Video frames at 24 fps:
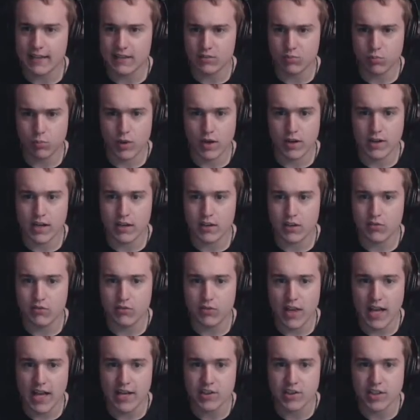weird how you
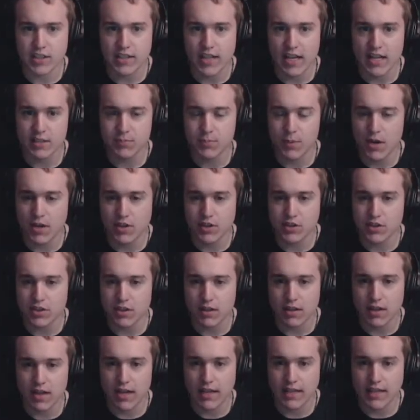flash like that. It's probably just
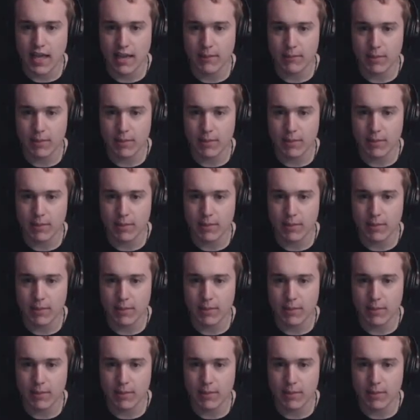a, a gaming